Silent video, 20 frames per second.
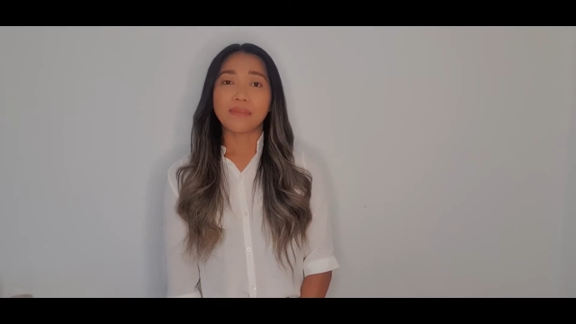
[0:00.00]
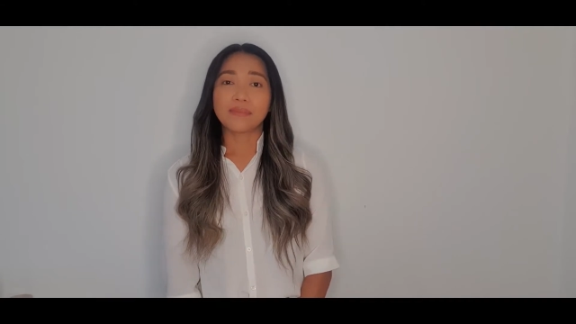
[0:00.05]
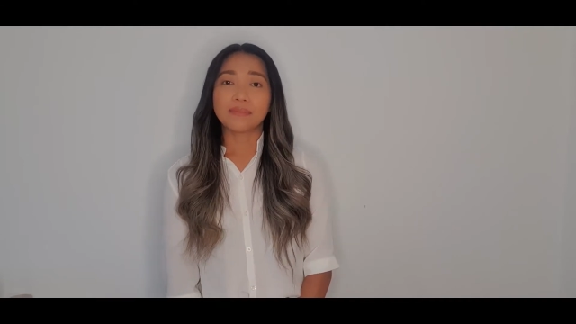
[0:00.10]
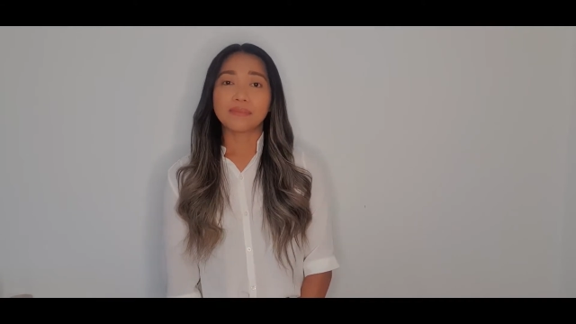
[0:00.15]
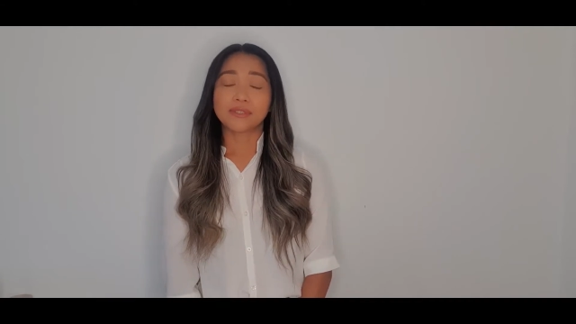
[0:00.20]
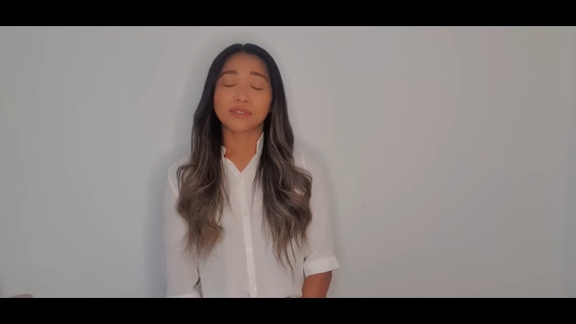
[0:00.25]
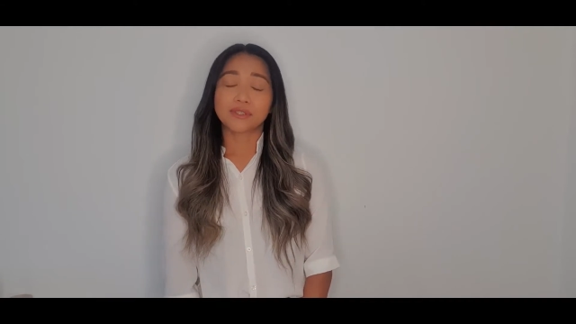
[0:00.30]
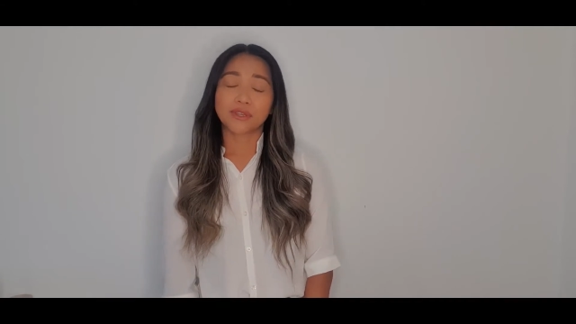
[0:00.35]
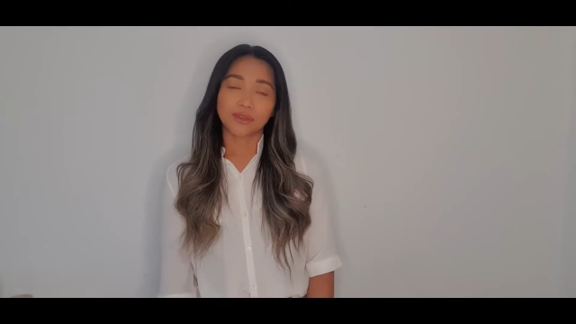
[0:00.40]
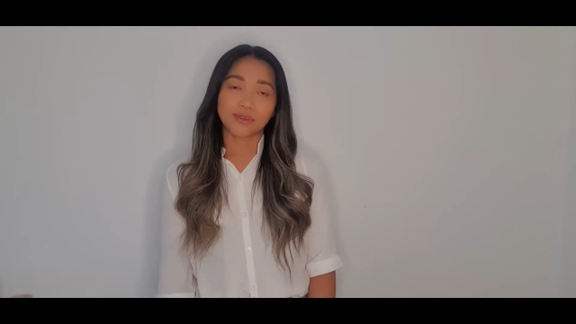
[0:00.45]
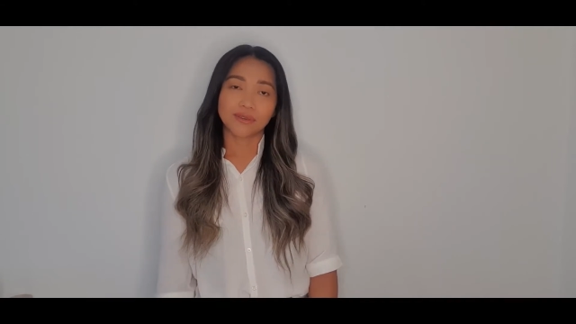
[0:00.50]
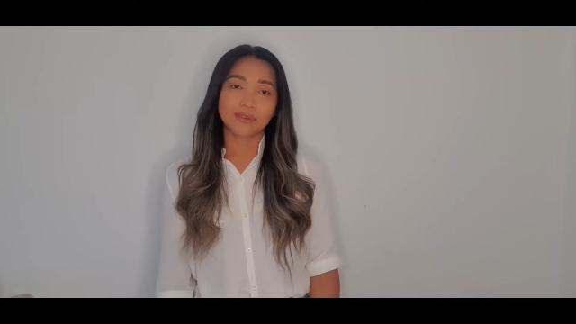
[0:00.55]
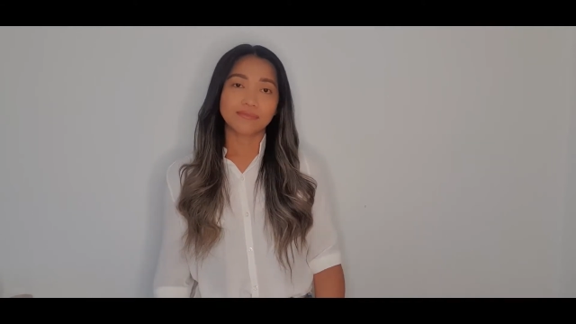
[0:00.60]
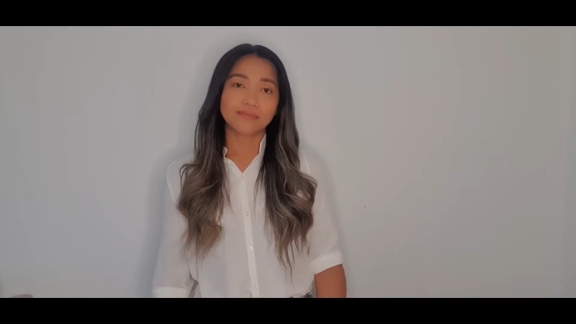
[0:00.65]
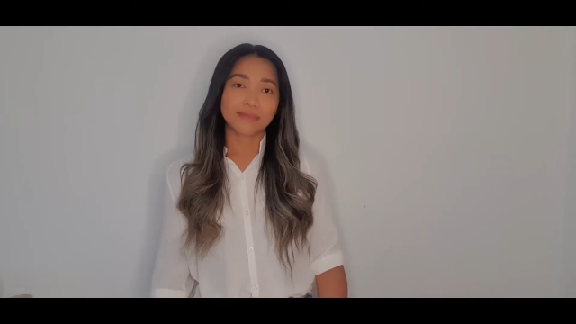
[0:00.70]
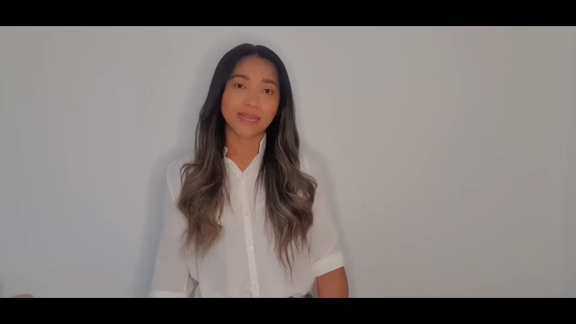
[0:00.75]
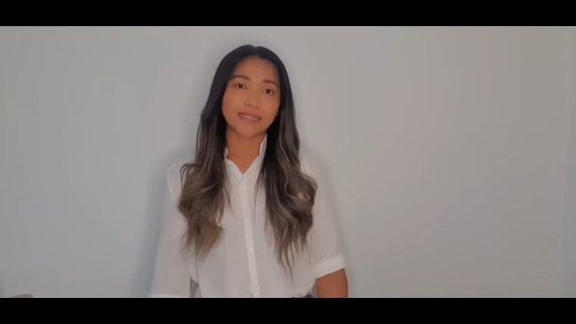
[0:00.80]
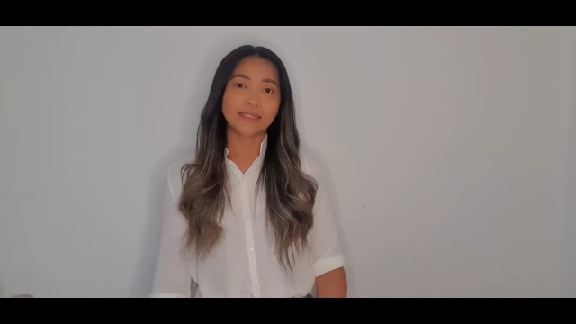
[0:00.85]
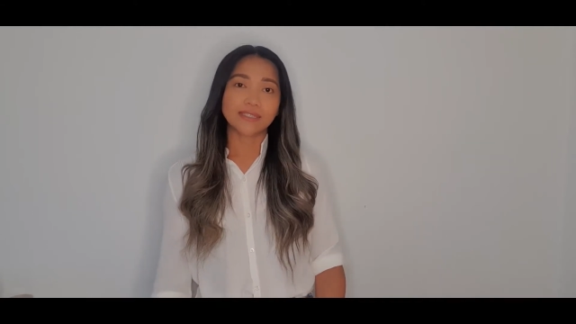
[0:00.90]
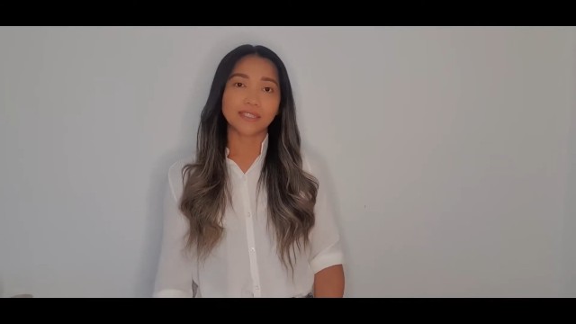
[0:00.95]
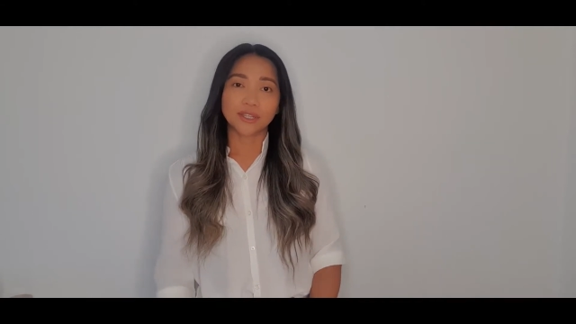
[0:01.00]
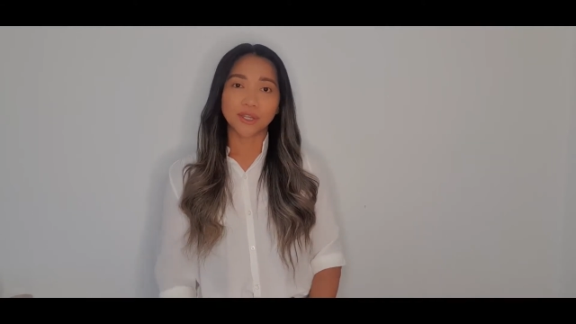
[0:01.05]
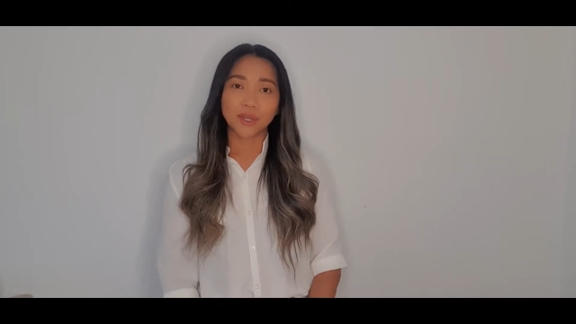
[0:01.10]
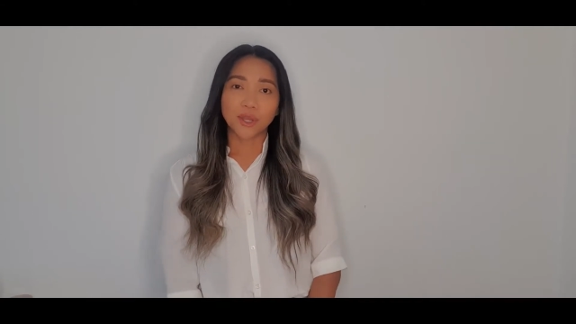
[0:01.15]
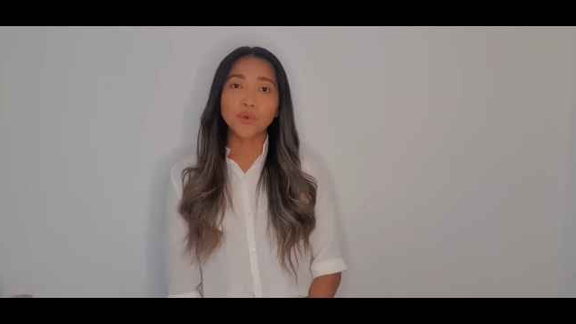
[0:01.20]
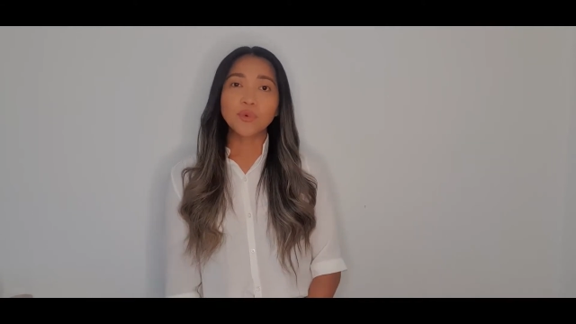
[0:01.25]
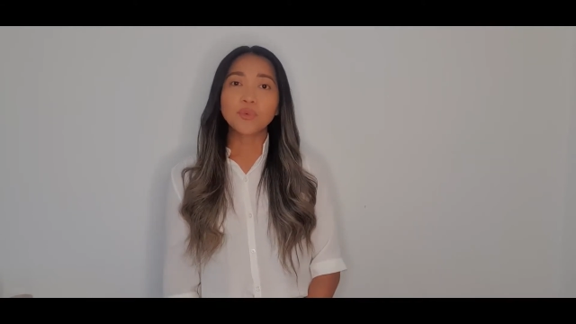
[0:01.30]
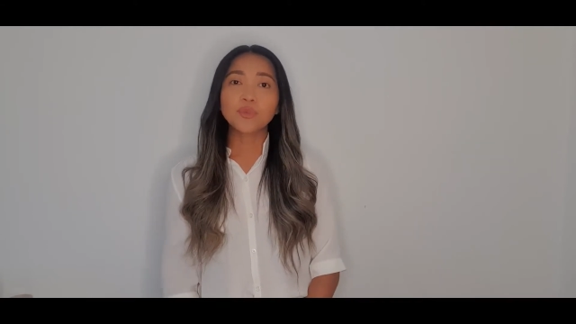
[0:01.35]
So as you know,